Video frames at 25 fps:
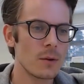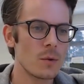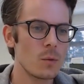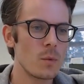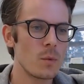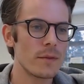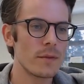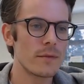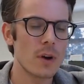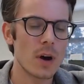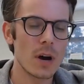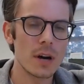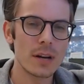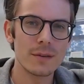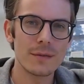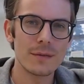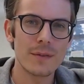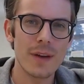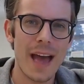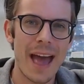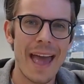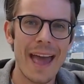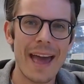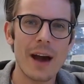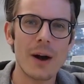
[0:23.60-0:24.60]
with kind of
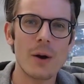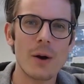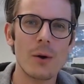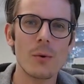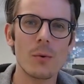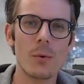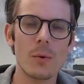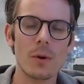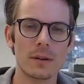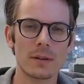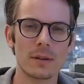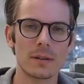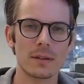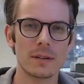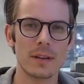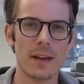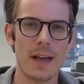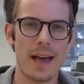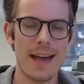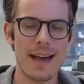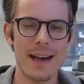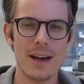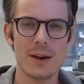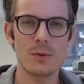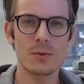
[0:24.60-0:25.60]
how
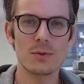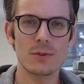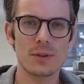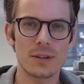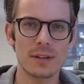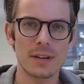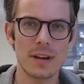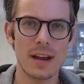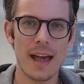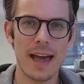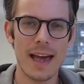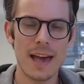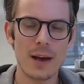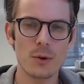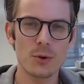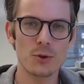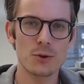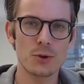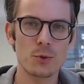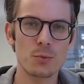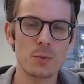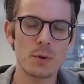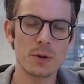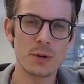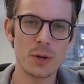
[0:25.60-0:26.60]

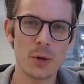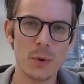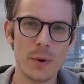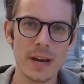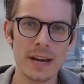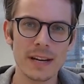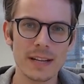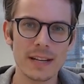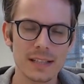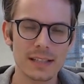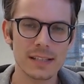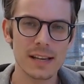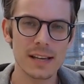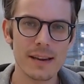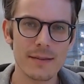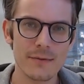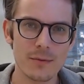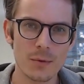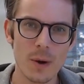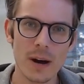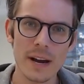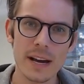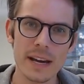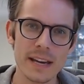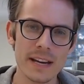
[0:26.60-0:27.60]
should we do it in a
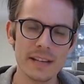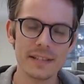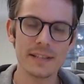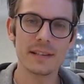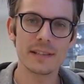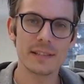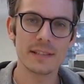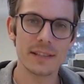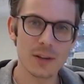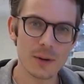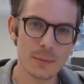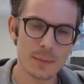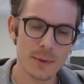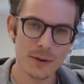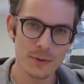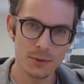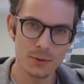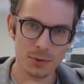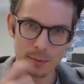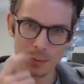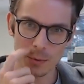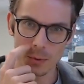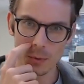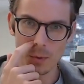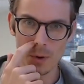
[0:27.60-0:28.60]
safe way? Is it still
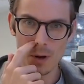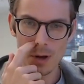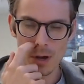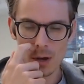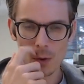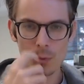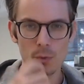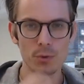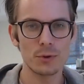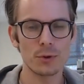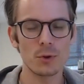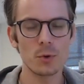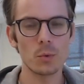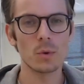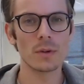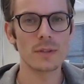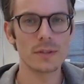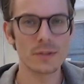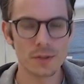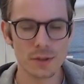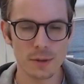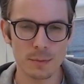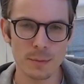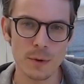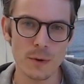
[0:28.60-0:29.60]
possible? We do
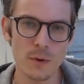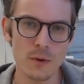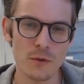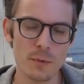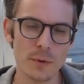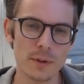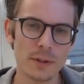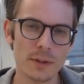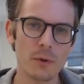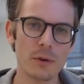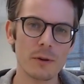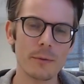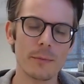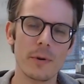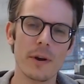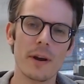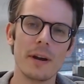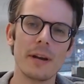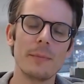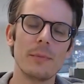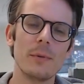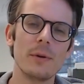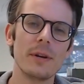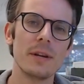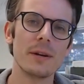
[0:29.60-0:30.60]
want to move, but don't want to put
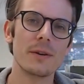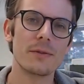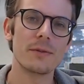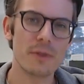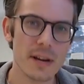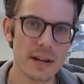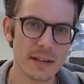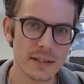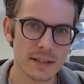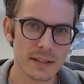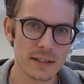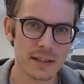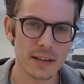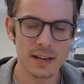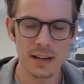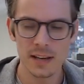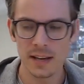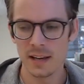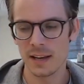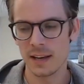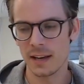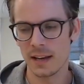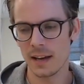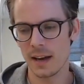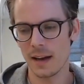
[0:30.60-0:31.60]
anybody at risk.
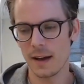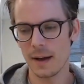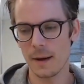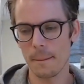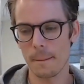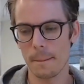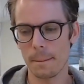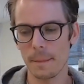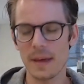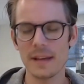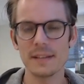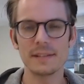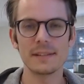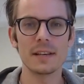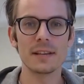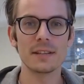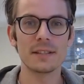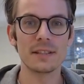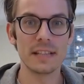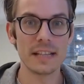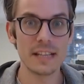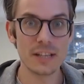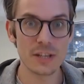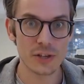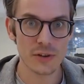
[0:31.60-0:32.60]
Is there
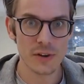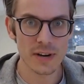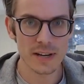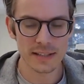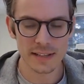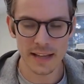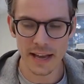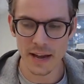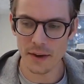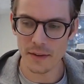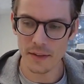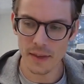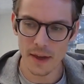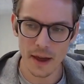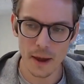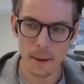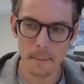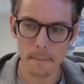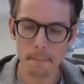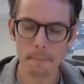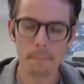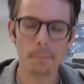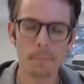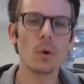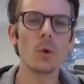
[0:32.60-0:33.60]
still interest out there?
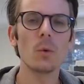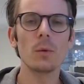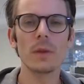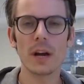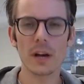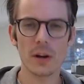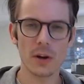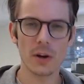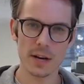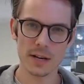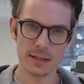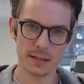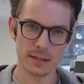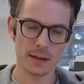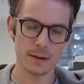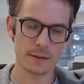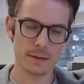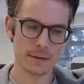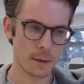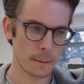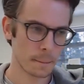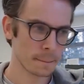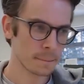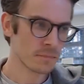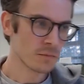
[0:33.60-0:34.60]
All that kind of
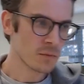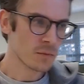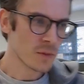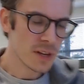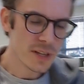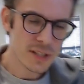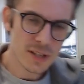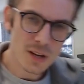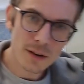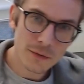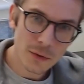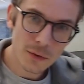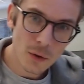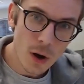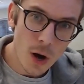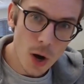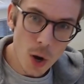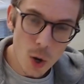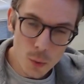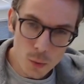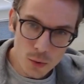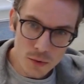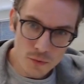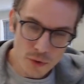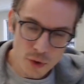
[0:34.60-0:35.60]
stuff. So I thought
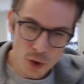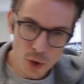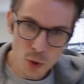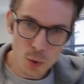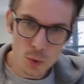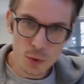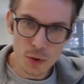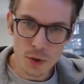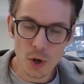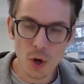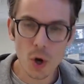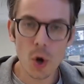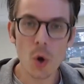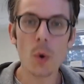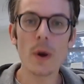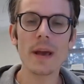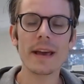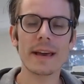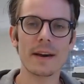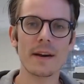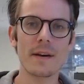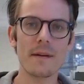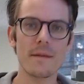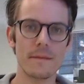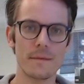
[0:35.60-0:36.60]
I would record a
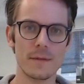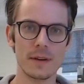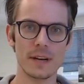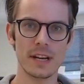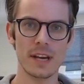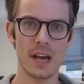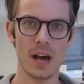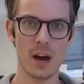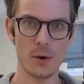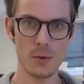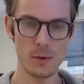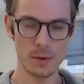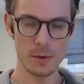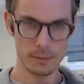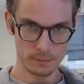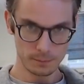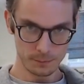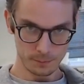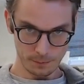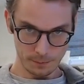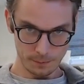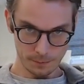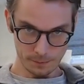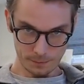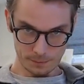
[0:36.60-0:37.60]
quick video,
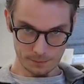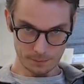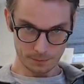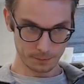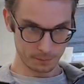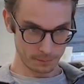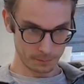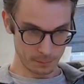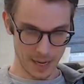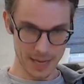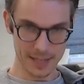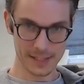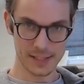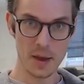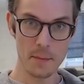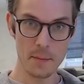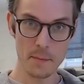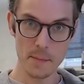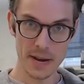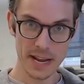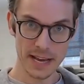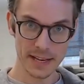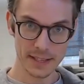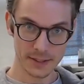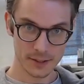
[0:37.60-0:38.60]
about 10
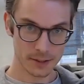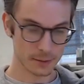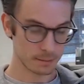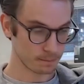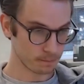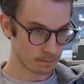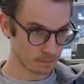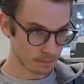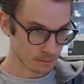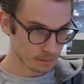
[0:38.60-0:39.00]
minutes,